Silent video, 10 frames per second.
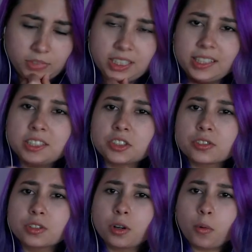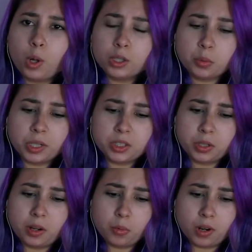Did they just go all the way
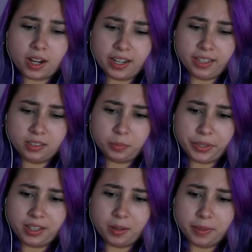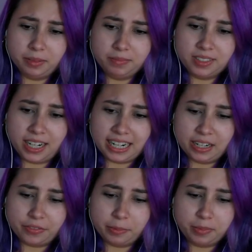to Hawaii to pick up a
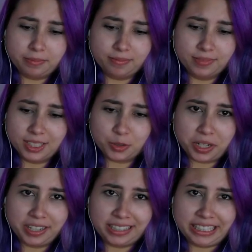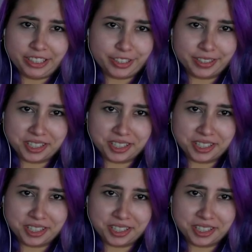tie from the dry cleaner or